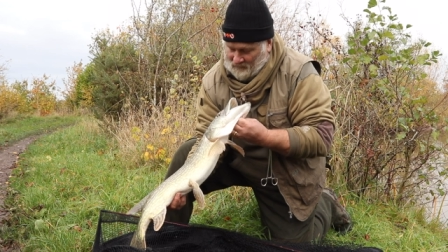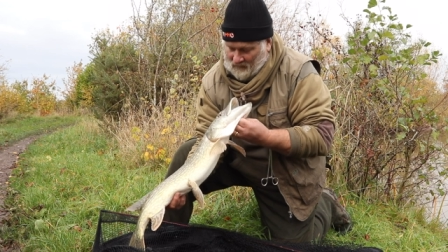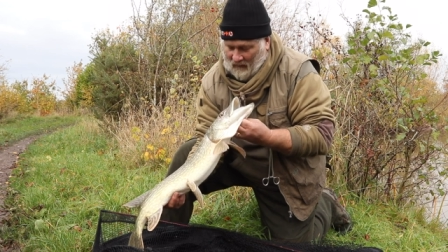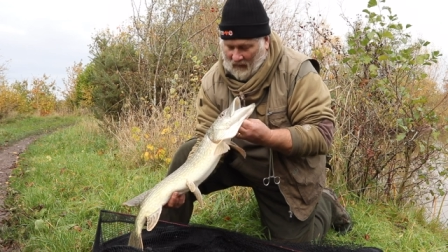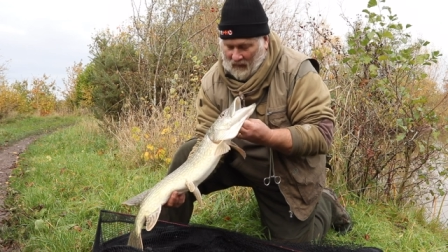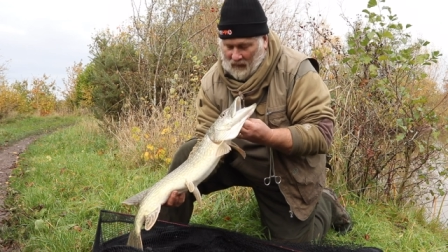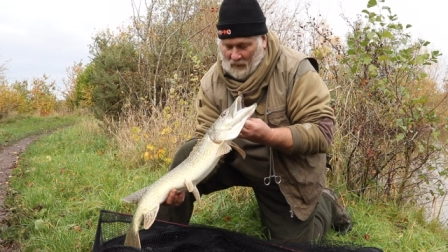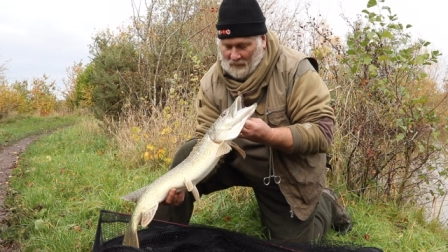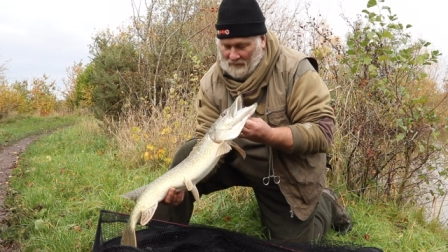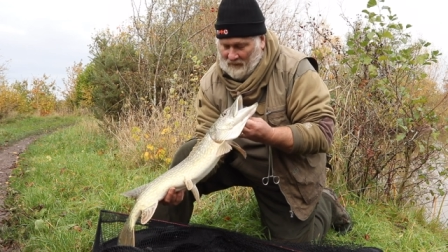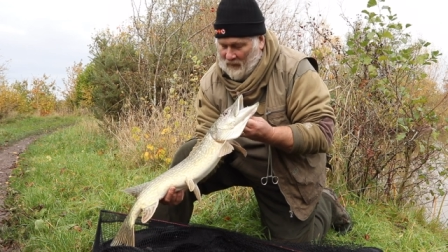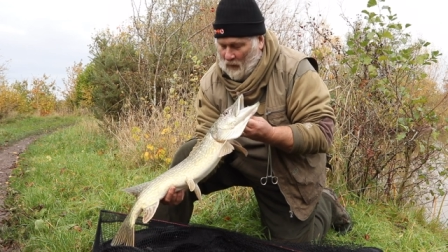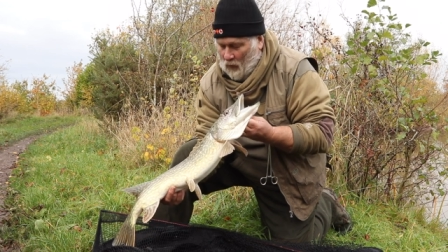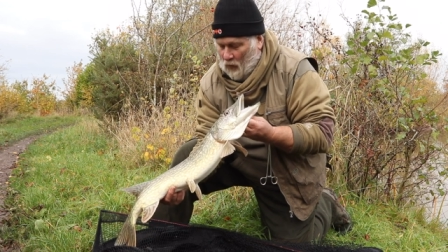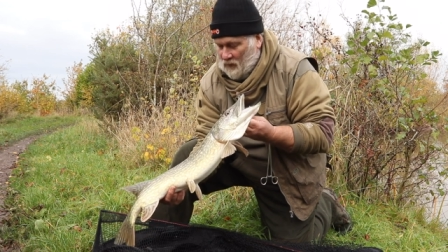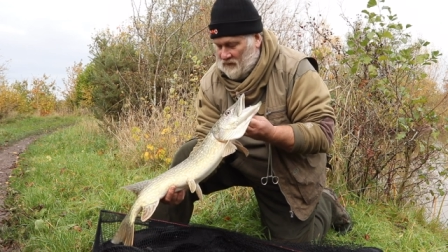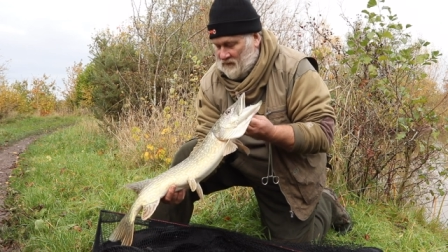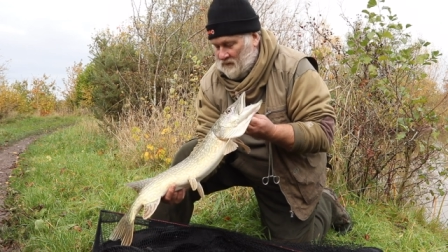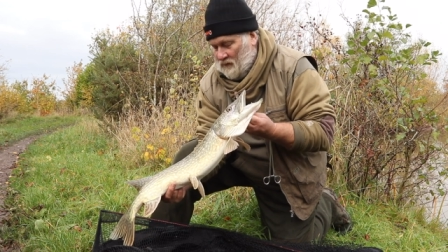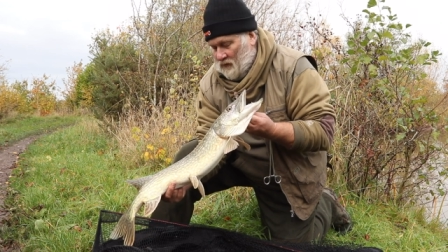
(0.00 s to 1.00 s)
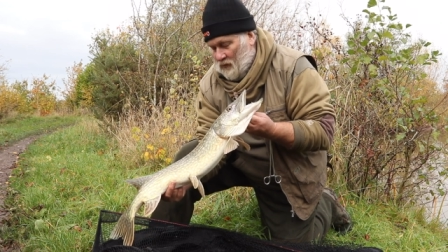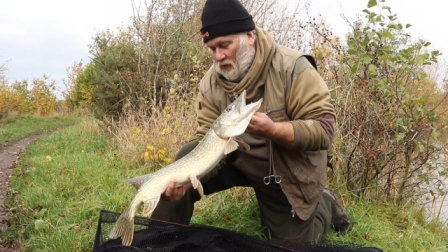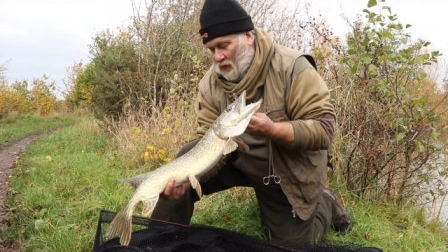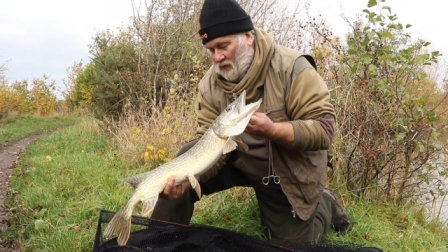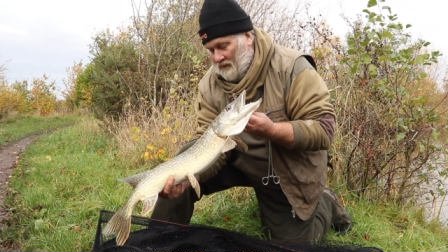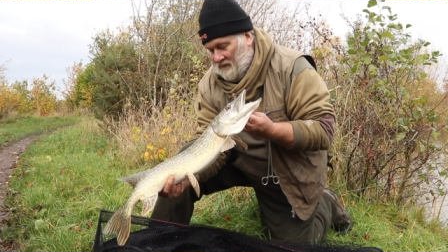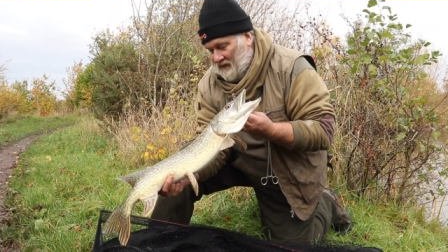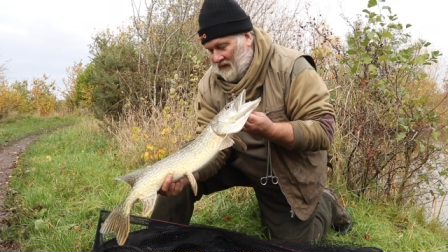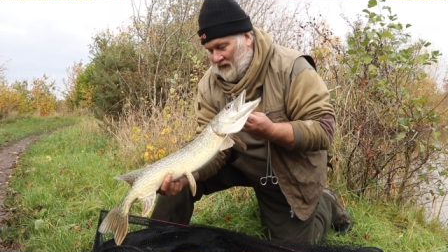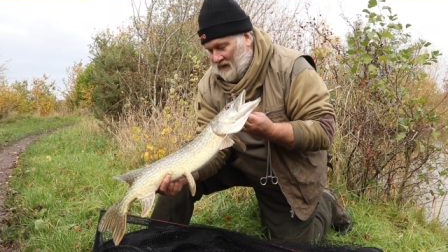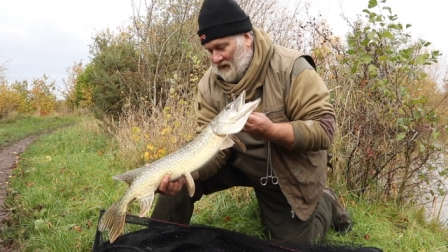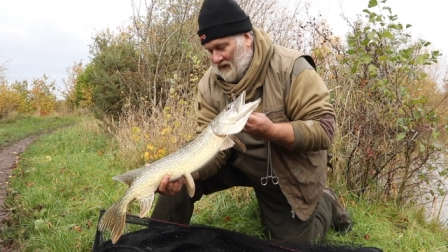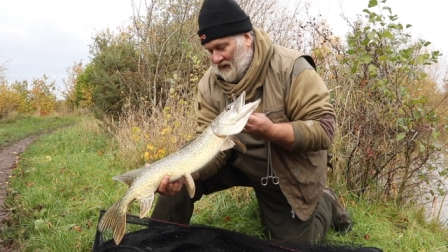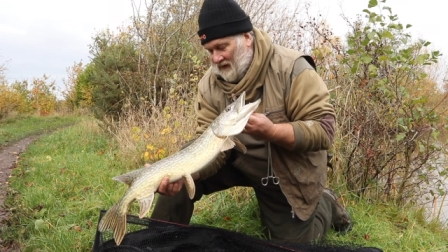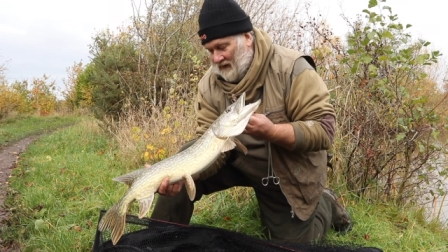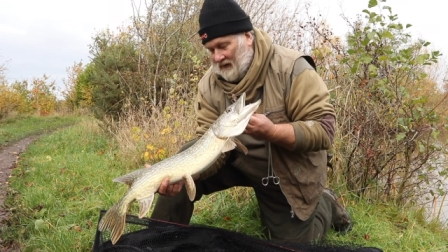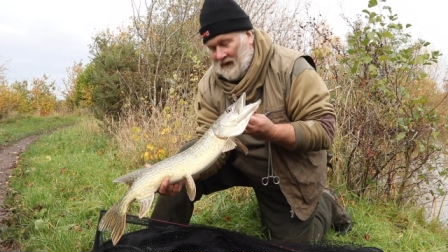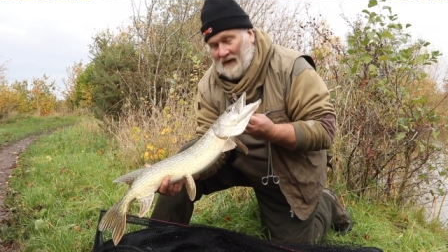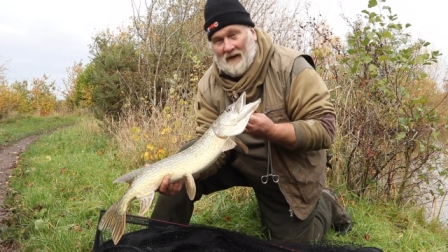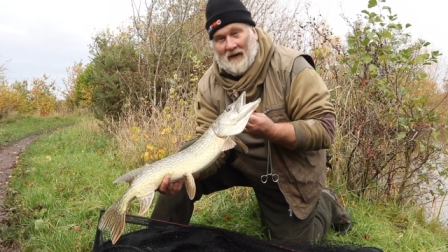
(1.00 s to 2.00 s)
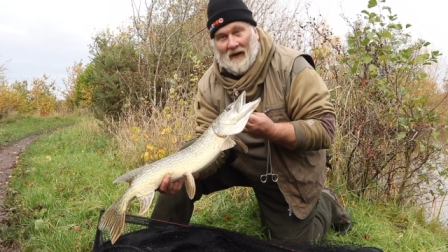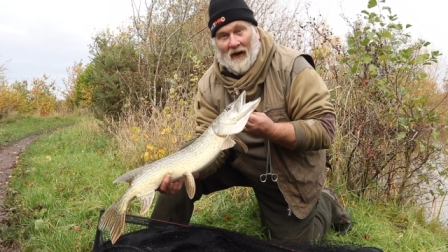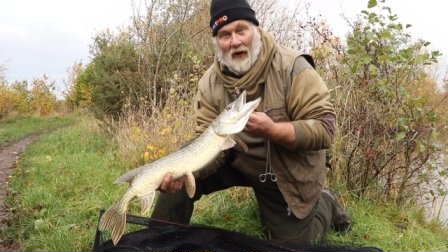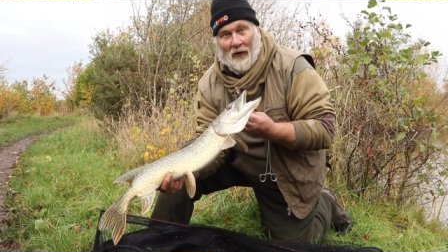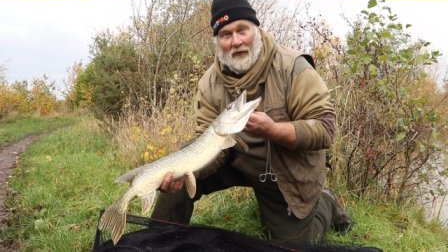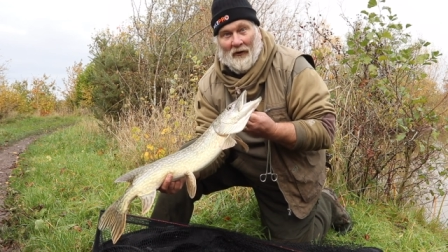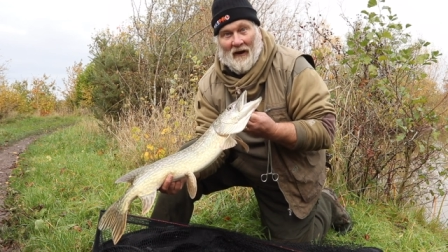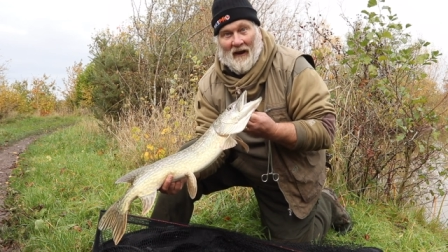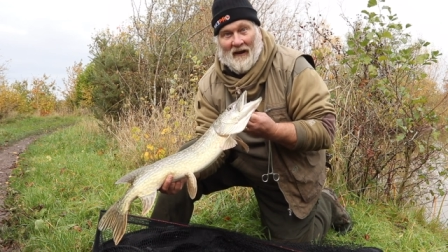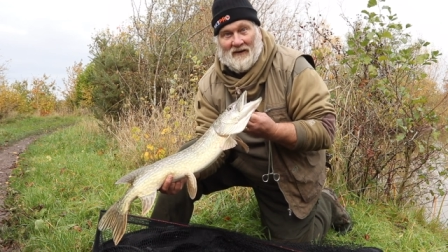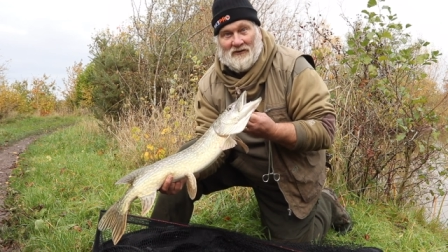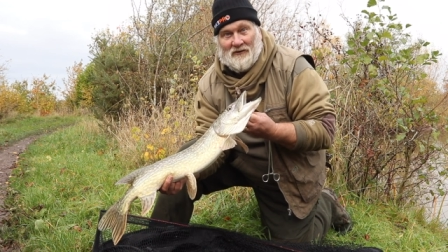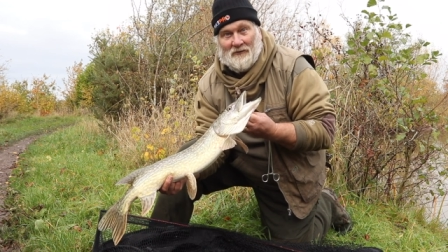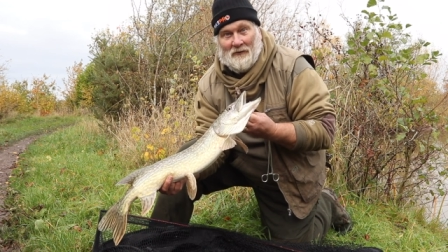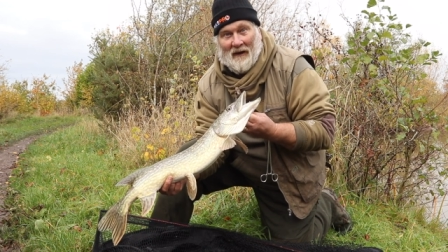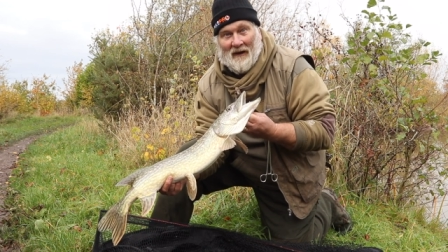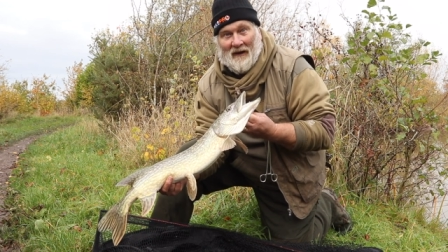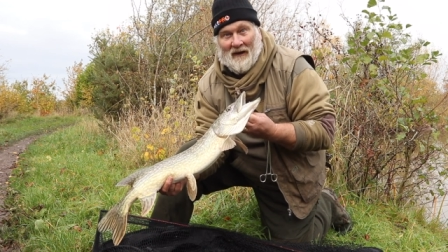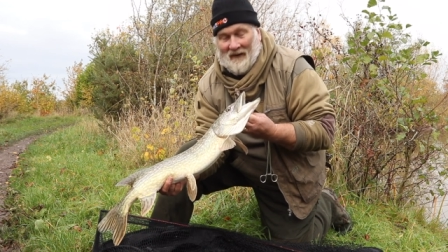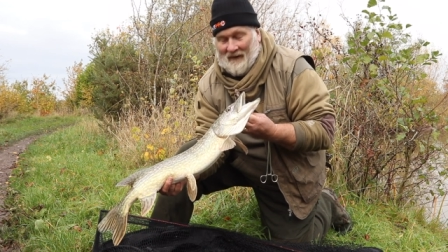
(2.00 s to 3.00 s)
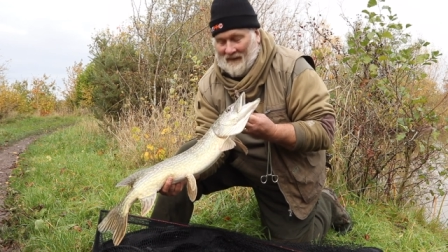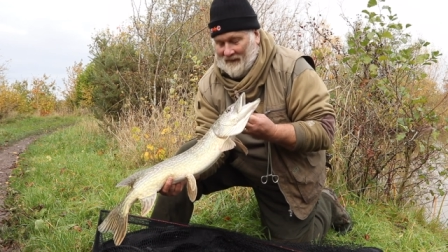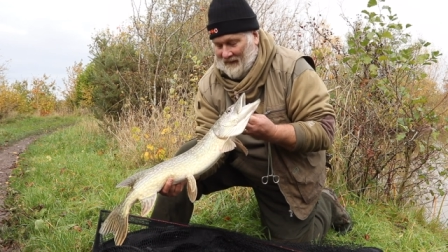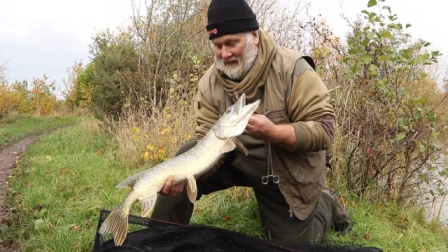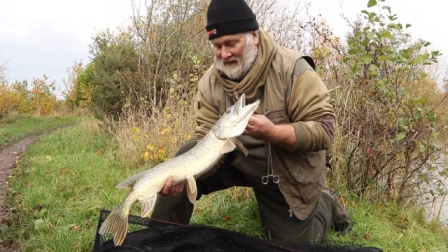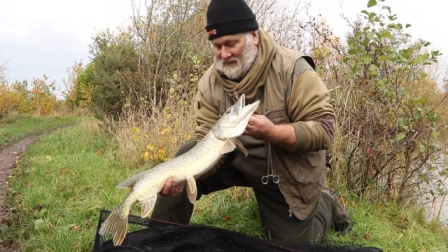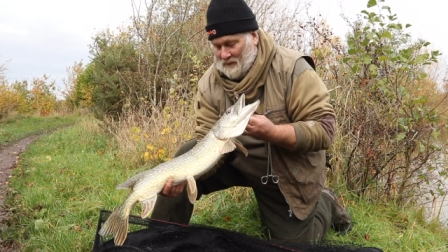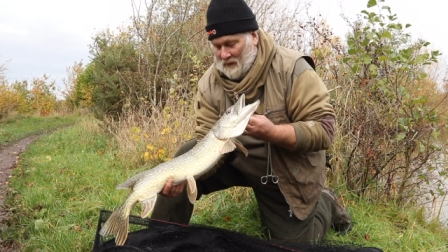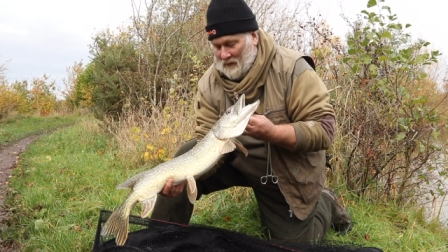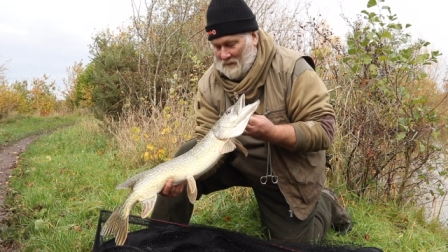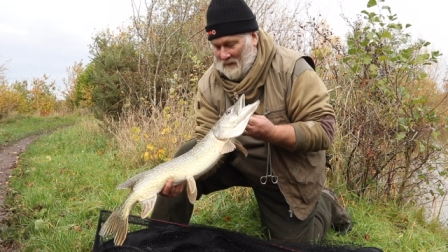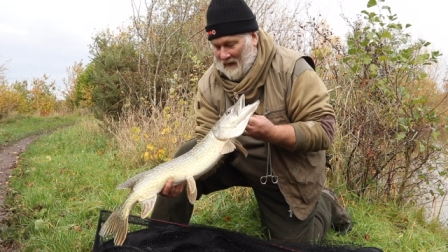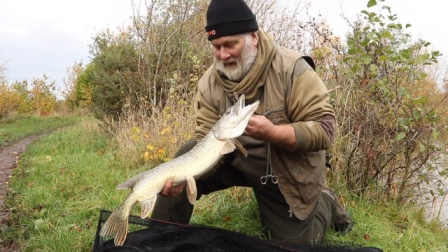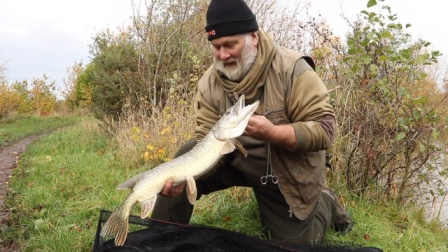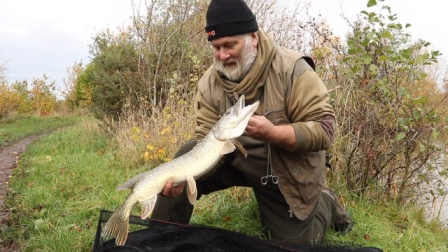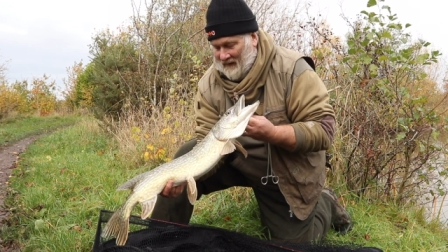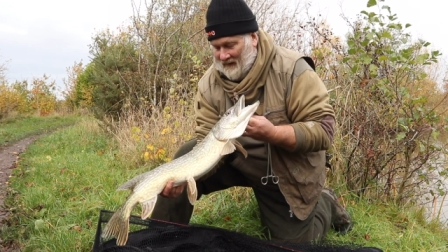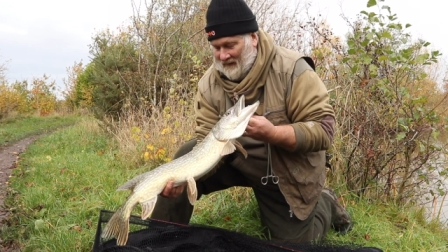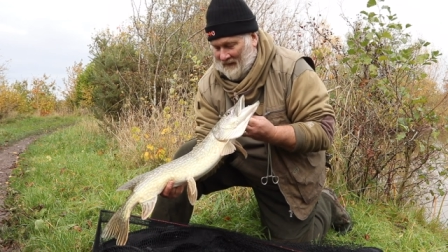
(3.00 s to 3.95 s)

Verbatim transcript: A lovely autumn caught fish on the ledger rig. Let's put him back.